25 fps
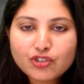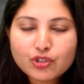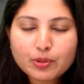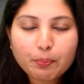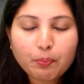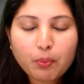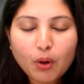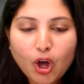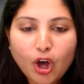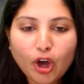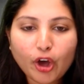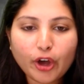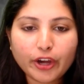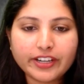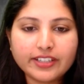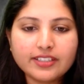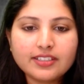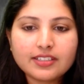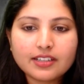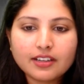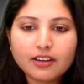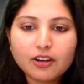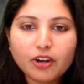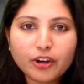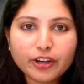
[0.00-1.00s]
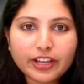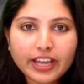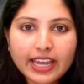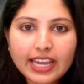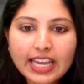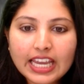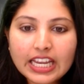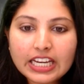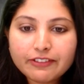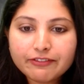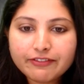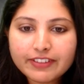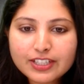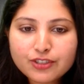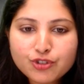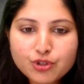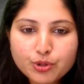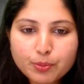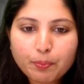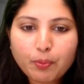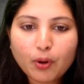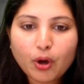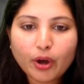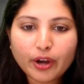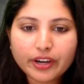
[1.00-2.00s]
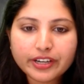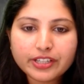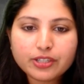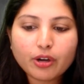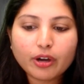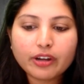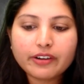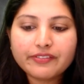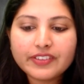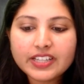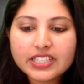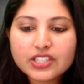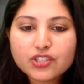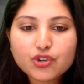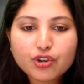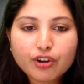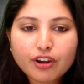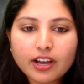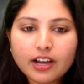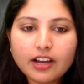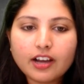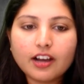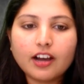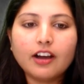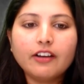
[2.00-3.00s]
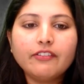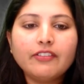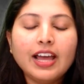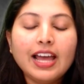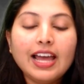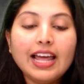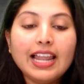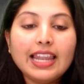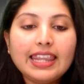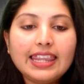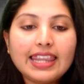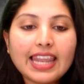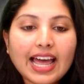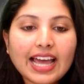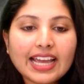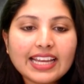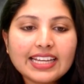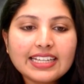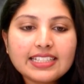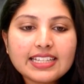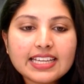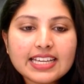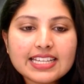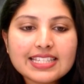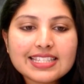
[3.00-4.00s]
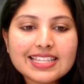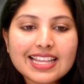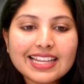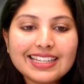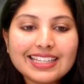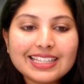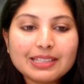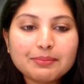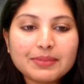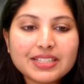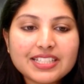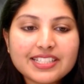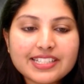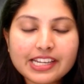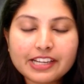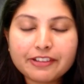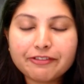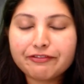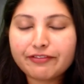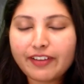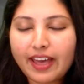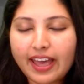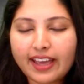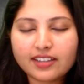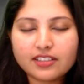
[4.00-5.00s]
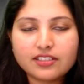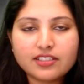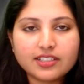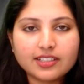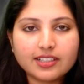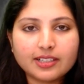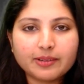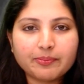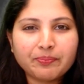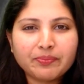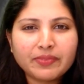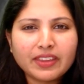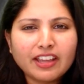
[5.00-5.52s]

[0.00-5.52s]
point, okay, in which point or which curve light is a limiting factor?